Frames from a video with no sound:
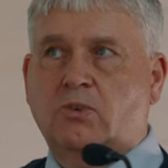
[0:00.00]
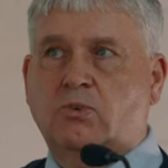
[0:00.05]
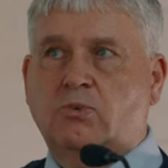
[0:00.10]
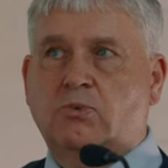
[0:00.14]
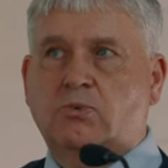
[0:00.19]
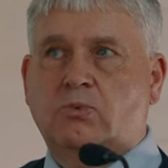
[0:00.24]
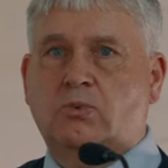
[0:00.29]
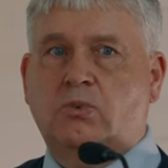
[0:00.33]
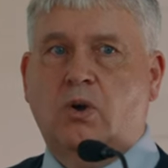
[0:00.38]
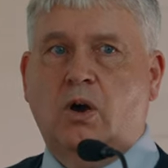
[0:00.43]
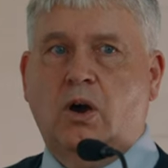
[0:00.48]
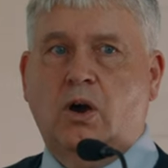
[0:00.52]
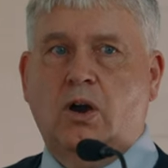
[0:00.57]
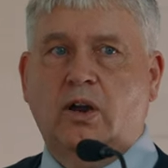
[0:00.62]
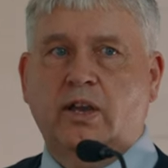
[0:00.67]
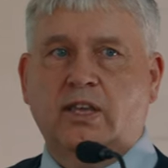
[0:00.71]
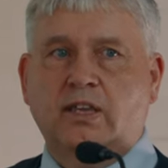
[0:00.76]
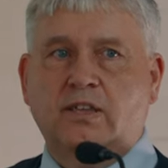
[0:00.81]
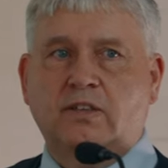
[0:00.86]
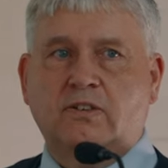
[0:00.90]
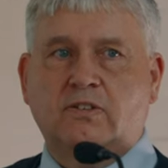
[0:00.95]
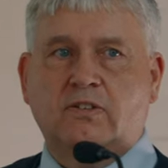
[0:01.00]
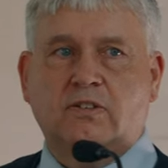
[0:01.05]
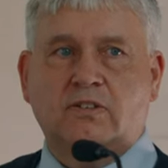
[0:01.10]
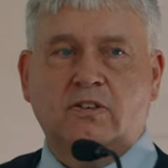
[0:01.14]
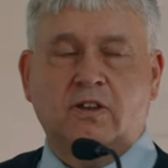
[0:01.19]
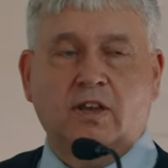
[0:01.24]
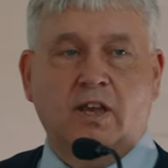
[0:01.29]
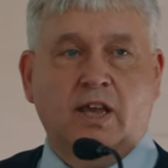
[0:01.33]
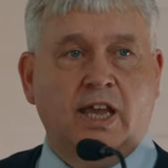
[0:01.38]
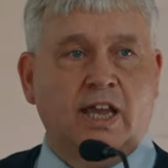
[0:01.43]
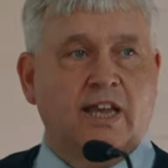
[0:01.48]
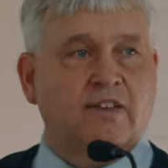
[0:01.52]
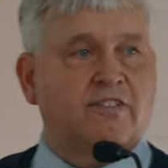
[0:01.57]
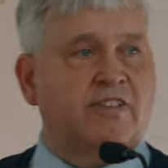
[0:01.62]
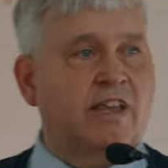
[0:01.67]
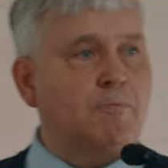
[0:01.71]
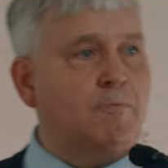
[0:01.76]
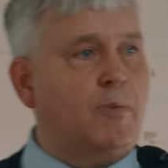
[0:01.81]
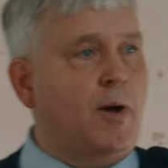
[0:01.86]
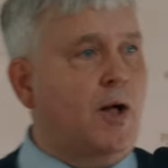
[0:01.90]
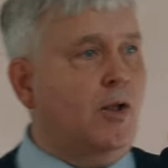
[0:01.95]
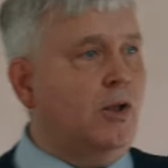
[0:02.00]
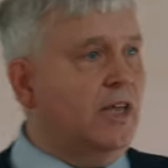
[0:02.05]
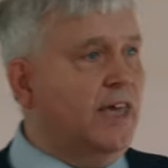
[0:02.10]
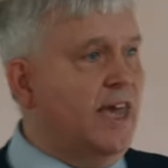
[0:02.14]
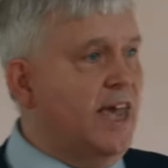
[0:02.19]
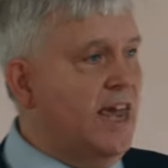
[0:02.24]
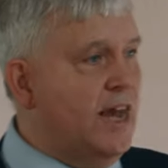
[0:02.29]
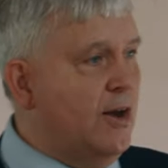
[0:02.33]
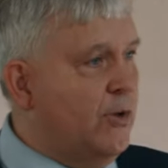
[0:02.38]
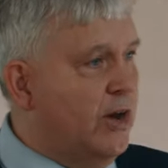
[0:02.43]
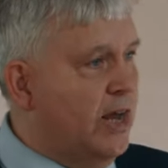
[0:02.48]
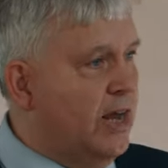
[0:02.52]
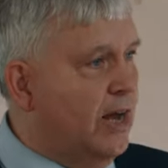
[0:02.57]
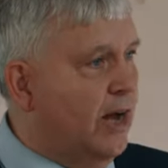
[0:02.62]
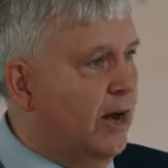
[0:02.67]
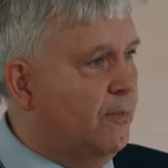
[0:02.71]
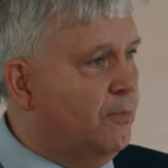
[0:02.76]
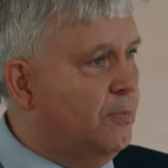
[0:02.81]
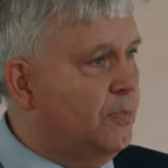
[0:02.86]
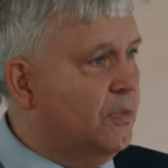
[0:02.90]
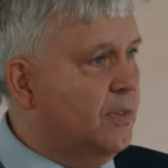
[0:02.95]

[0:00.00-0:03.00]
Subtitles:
"Right." "It's in Bulgaria."